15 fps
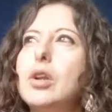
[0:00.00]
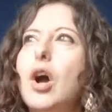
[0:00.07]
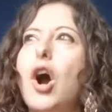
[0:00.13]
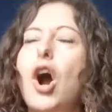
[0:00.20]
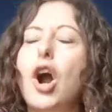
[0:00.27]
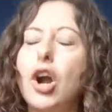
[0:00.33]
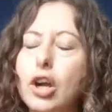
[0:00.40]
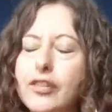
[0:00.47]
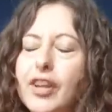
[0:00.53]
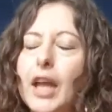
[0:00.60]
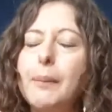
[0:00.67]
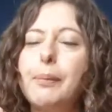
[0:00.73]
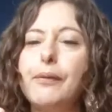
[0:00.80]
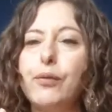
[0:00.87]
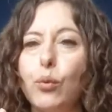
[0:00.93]
our
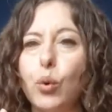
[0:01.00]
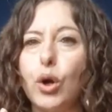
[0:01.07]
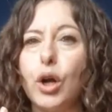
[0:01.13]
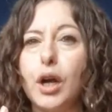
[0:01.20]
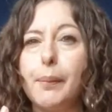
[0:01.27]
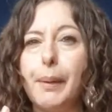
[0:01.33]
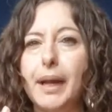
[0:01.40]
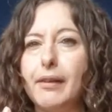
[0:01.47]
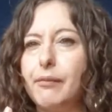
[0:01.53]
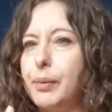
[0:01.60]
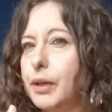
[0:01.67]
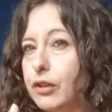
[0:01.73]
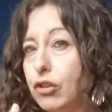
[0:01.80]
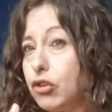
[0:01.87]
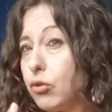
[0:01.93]
type of work might have
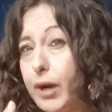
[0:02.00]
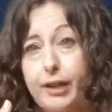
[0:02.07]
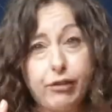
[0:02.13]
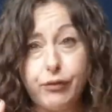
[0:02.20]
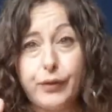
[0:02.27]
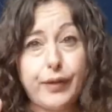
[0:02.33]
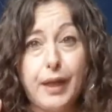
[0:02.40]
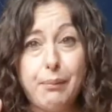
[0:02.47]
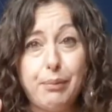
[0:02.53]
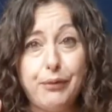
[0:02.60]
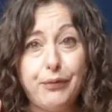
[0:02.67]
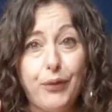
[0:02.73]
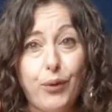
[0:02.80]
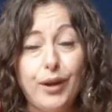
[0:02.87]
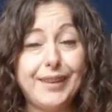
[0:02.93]
been a stretch for them
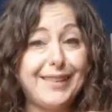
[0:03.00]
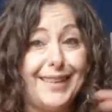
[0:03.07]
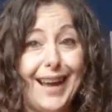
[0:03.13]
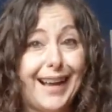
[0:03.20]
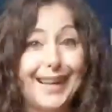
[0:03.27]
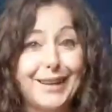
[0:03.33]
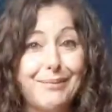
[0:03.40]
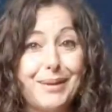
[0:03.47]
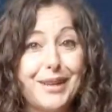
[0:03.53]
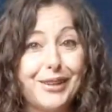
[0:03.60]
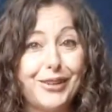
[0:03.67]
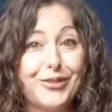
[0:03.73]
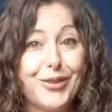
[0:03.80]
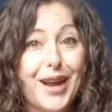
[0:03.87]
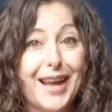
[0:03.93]
before. It's not going to be a
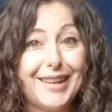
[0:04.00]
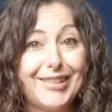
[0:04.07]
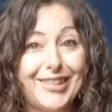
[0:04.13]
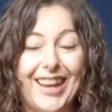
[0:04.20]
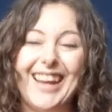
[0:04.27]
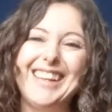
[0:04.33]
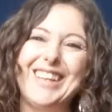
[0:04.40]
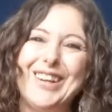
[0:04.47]
stretch.